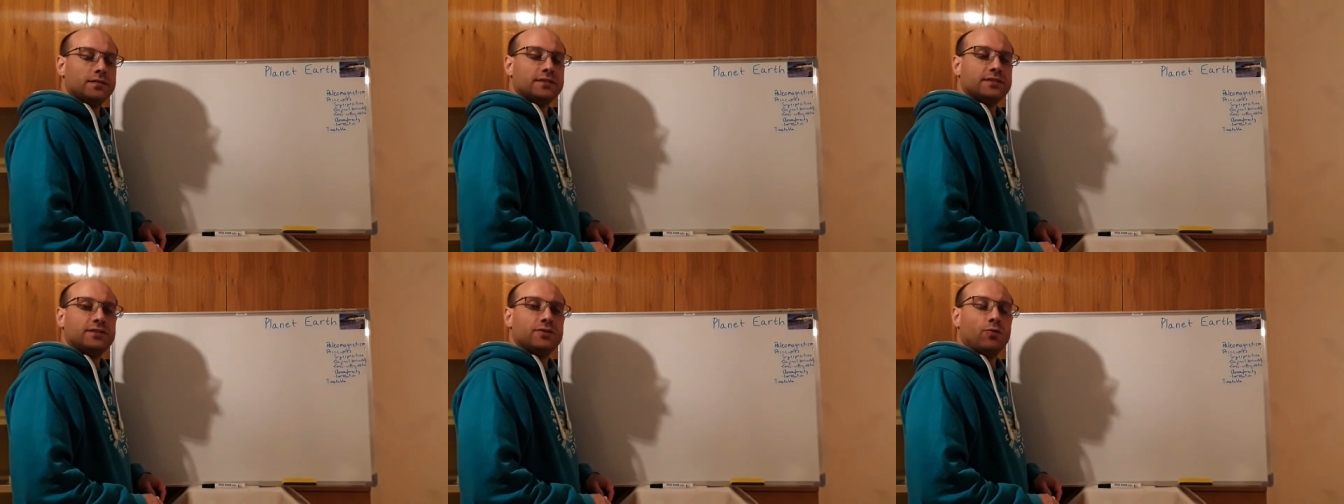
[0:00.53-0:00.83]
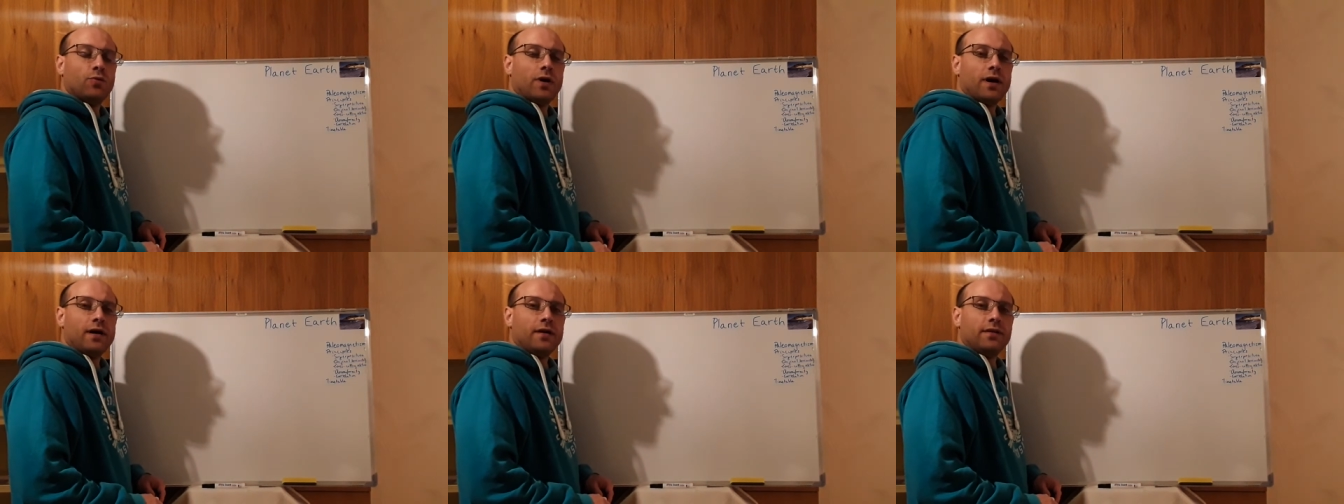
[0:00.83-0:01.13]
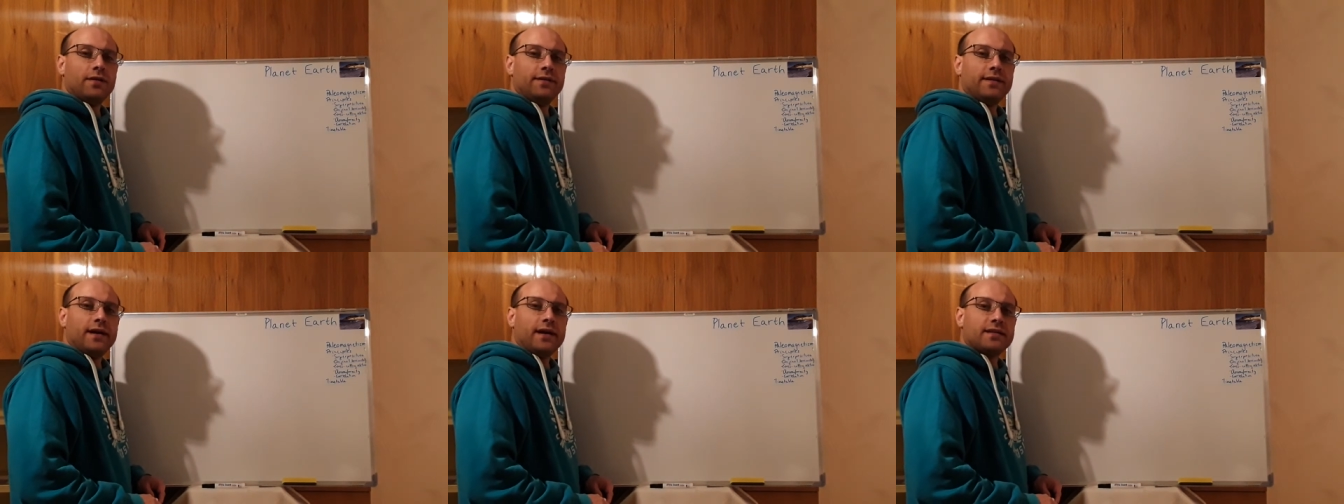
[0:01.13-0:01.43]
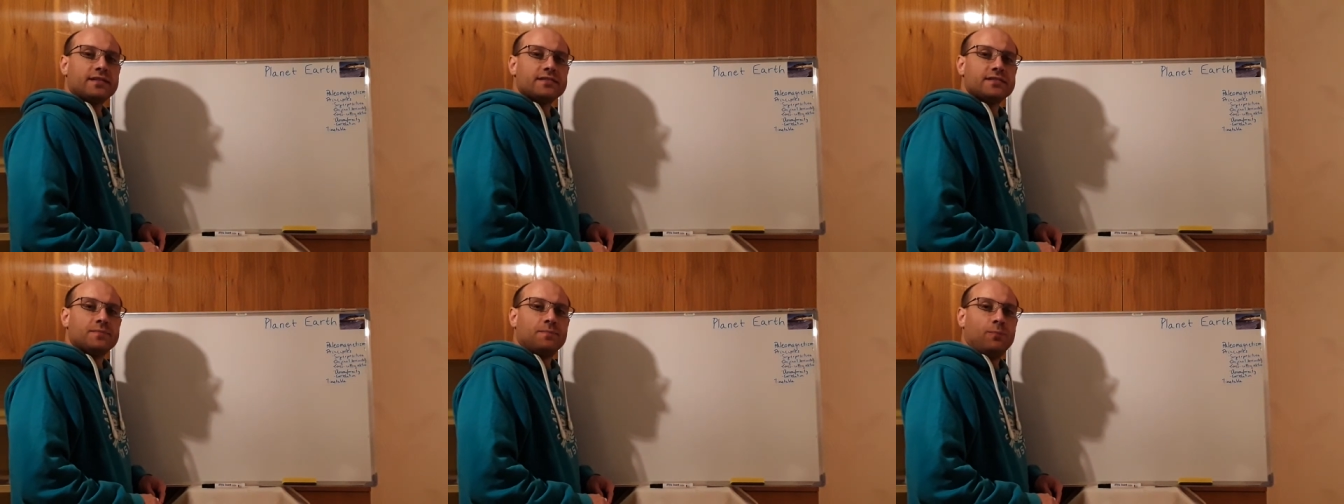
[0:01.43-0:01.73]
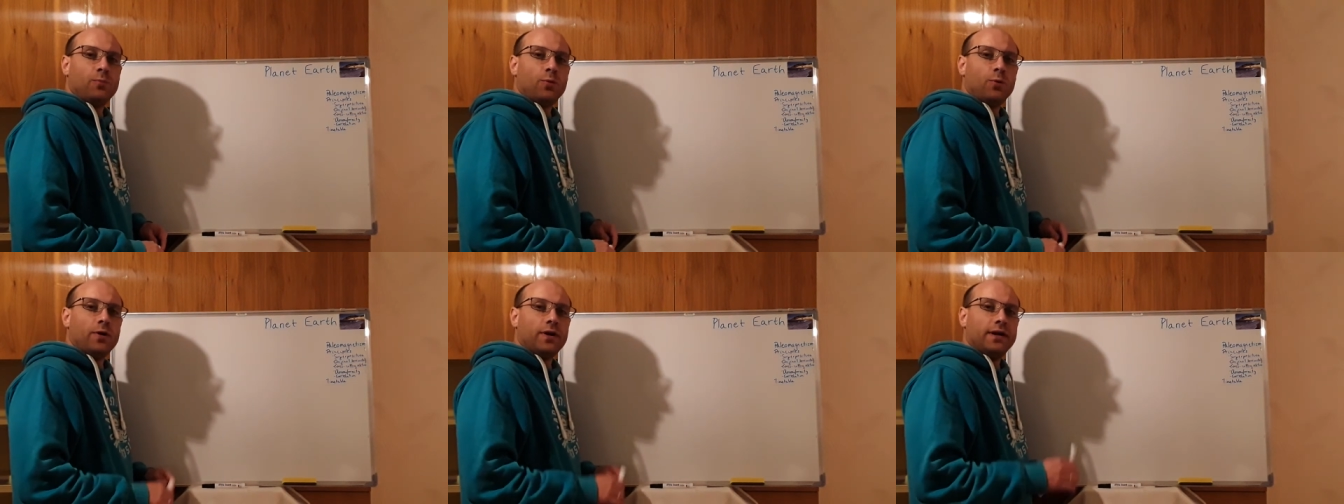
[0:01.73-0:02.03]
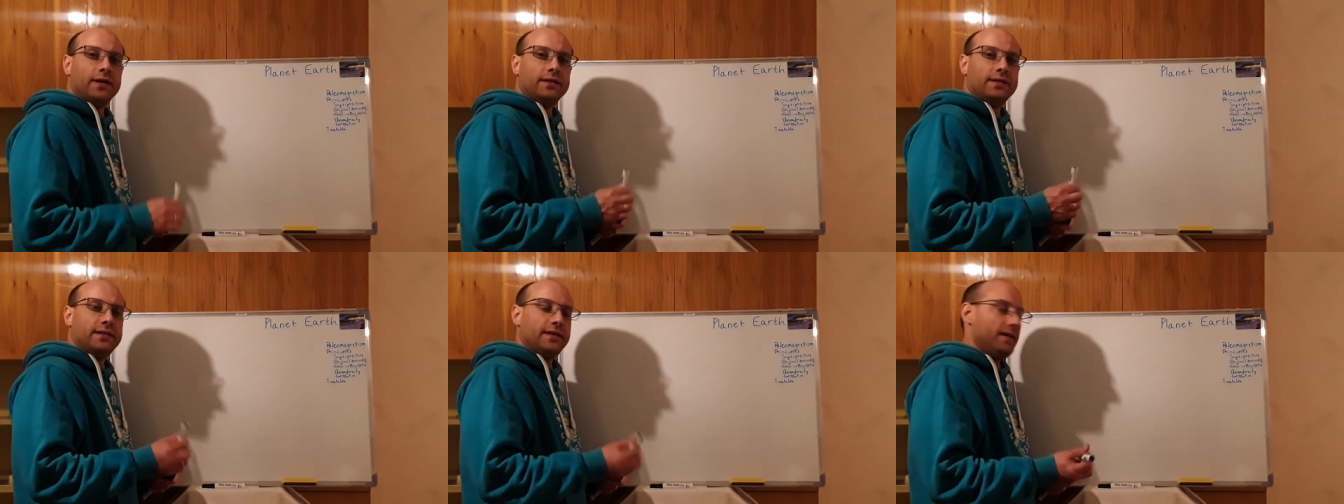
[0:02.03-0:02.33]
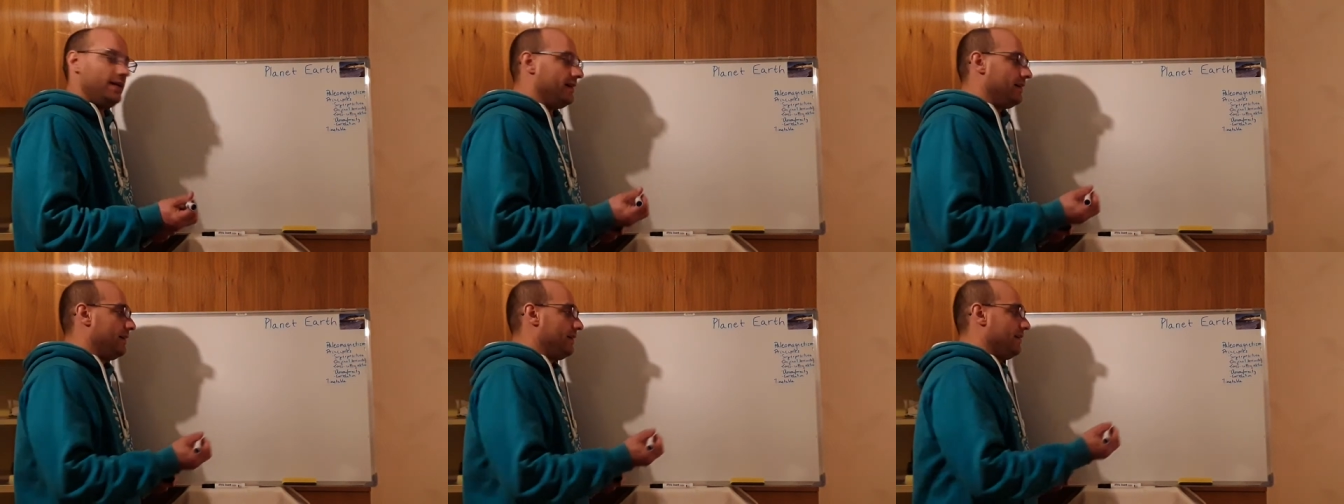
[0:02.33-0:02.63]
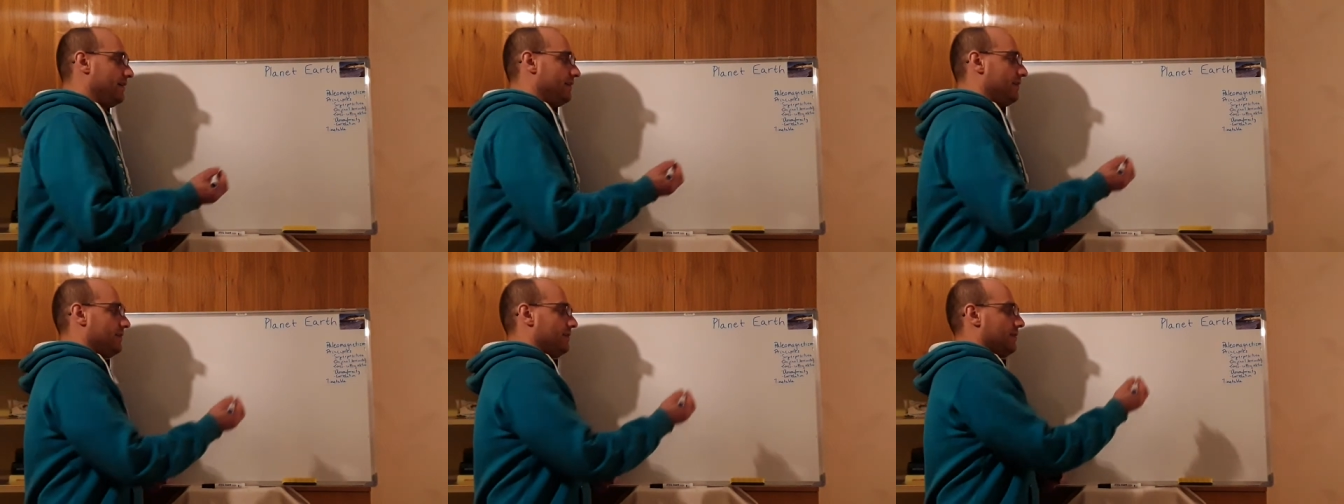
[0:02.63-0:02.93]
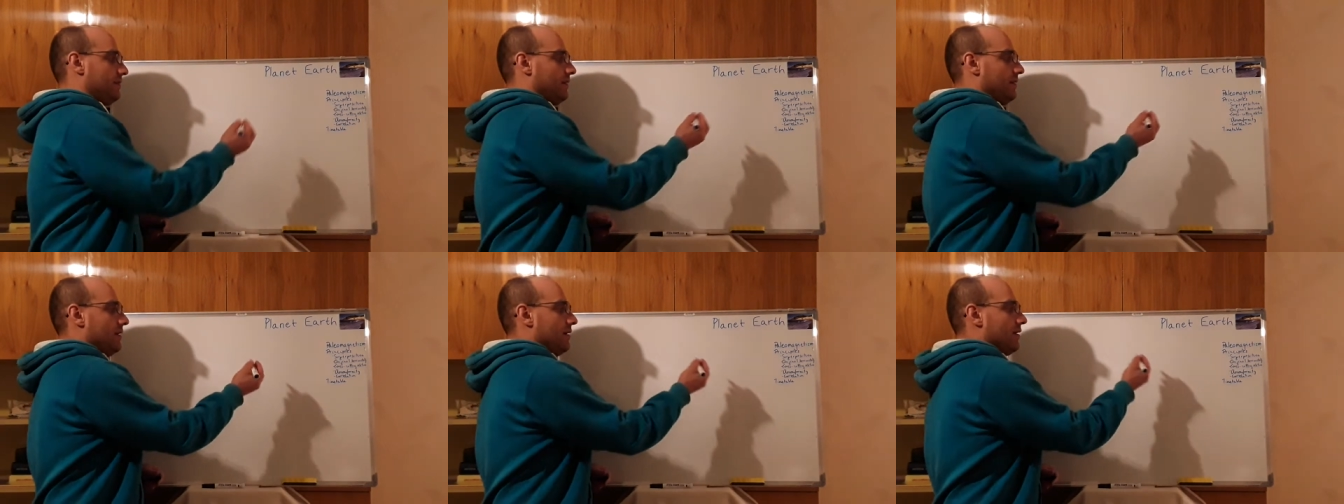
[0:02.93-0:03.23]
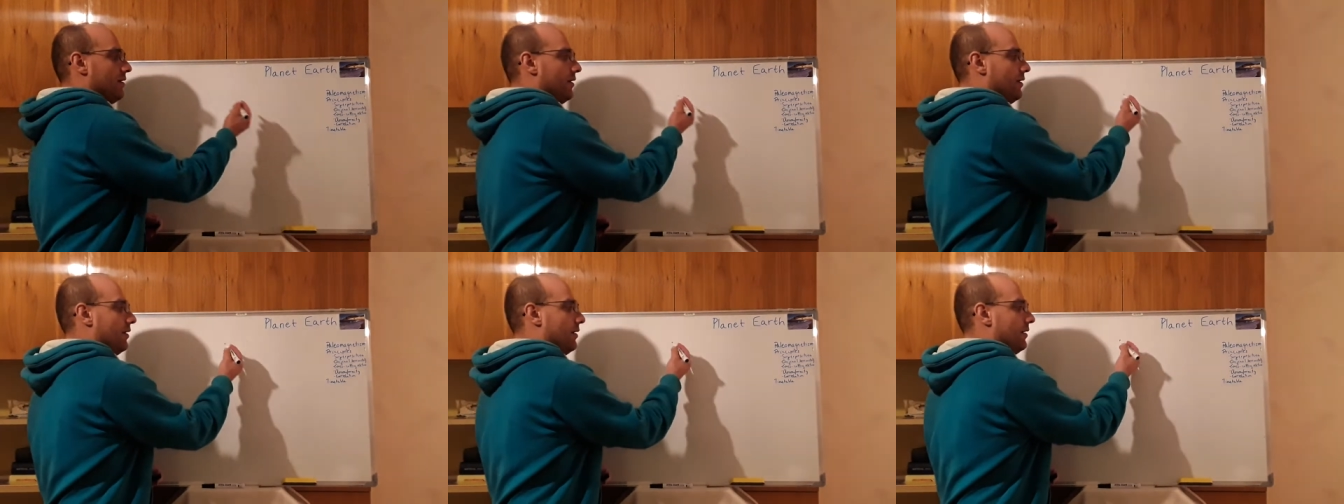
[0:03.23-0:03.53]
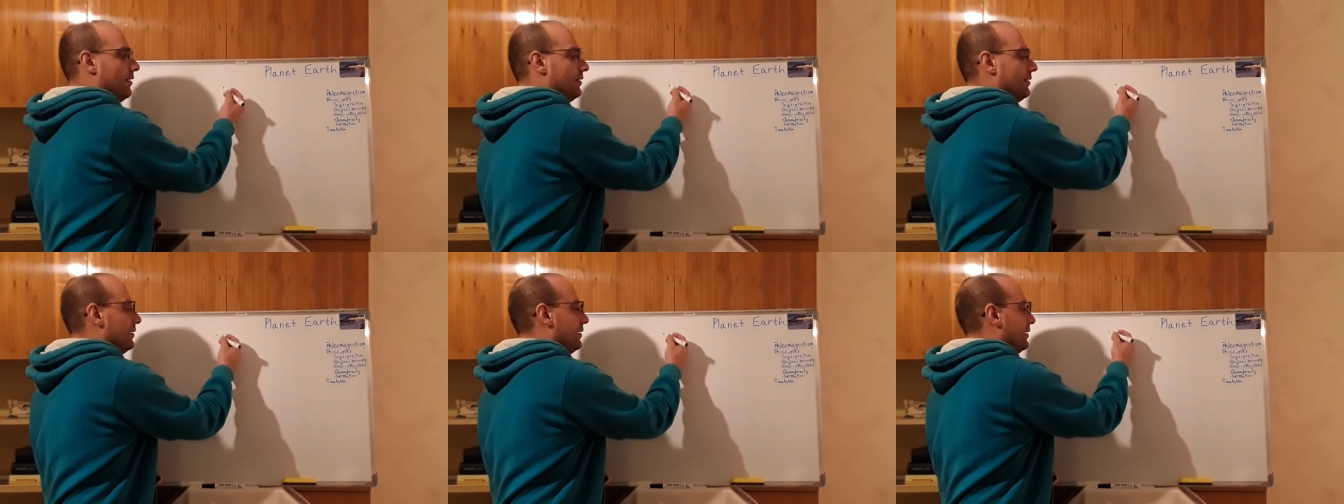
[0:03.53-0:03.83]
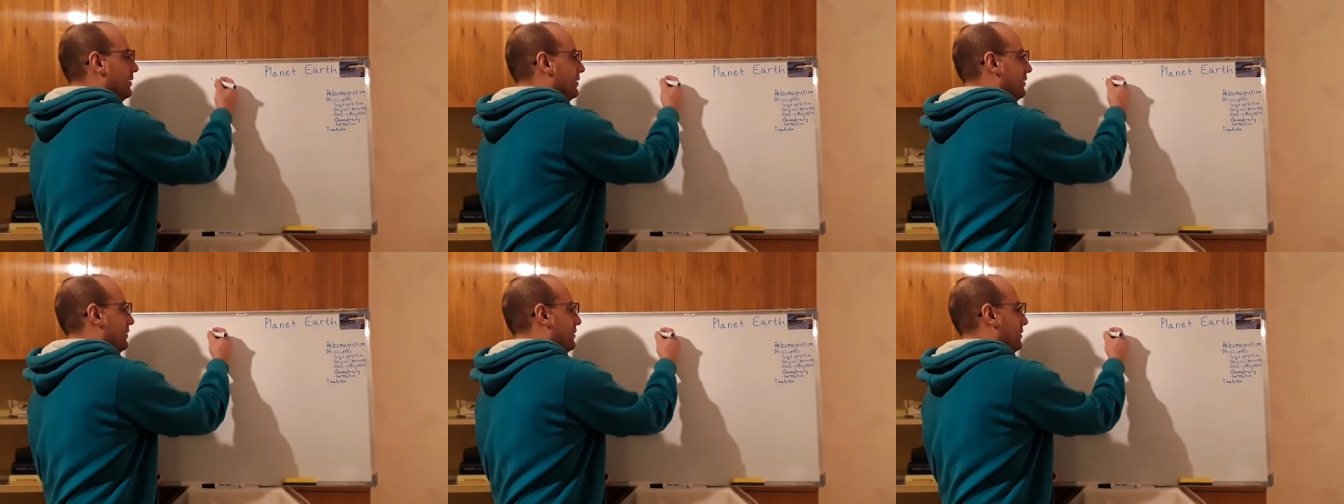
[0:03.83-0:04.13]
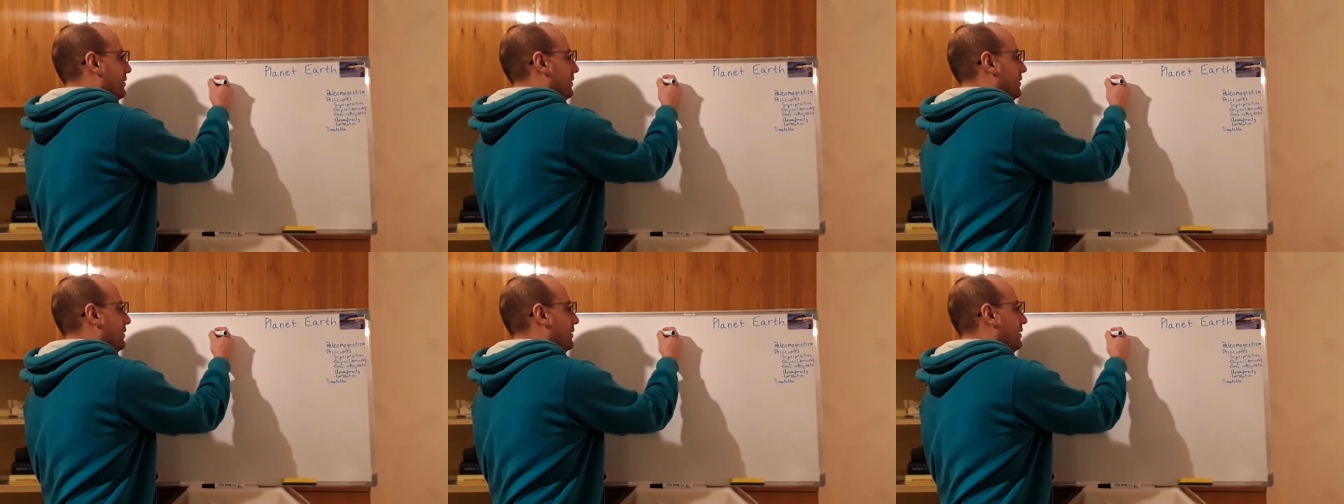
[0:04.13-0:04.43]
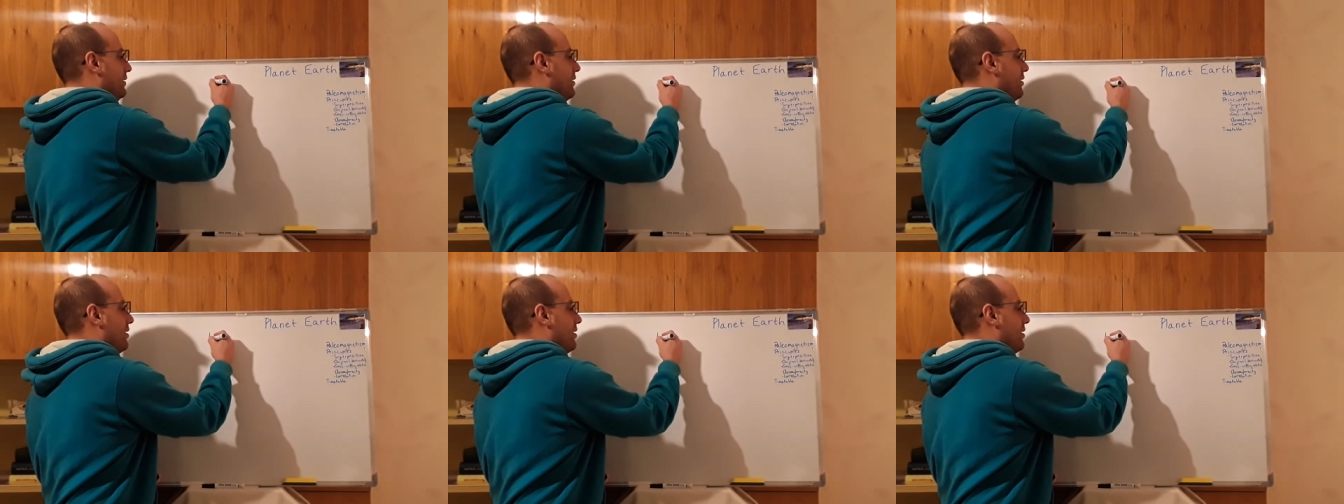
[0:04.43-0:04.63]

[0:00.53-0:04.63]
So our next point is on the